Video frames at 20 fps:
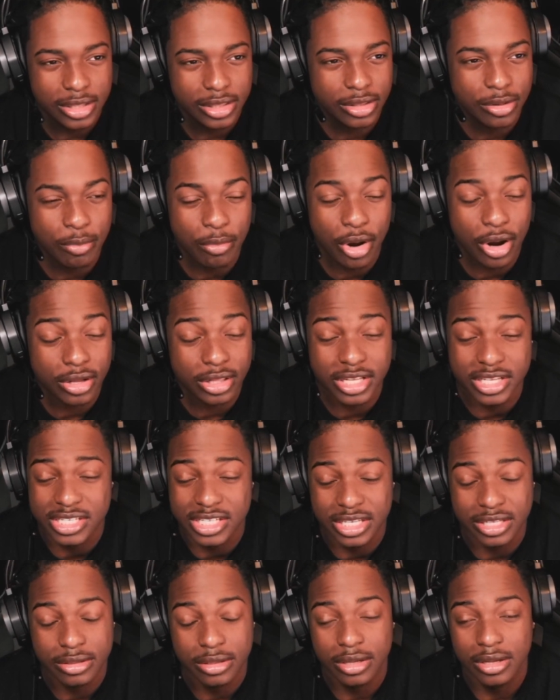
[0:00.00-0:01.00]
The
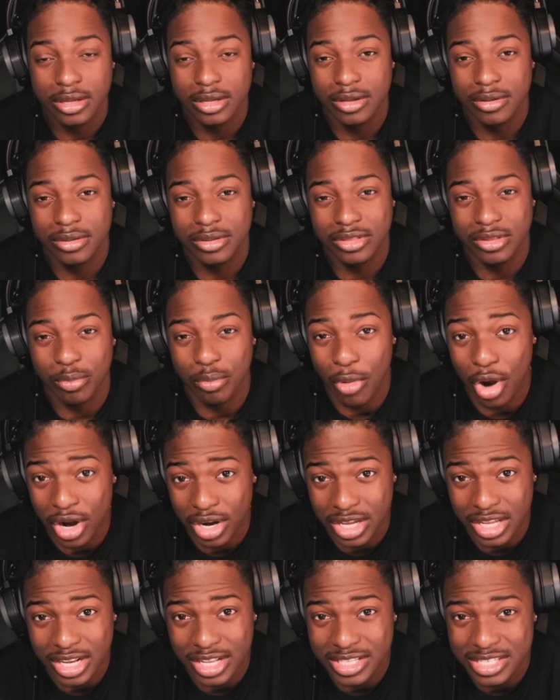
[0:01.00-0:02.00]

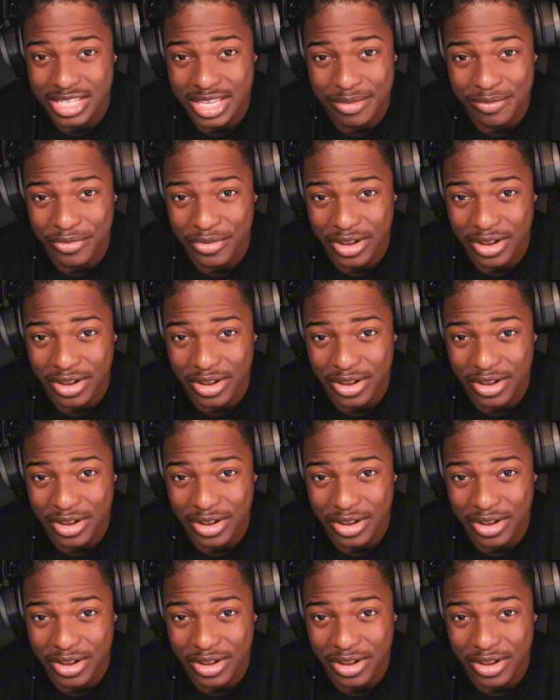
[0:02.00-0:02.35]
marketing team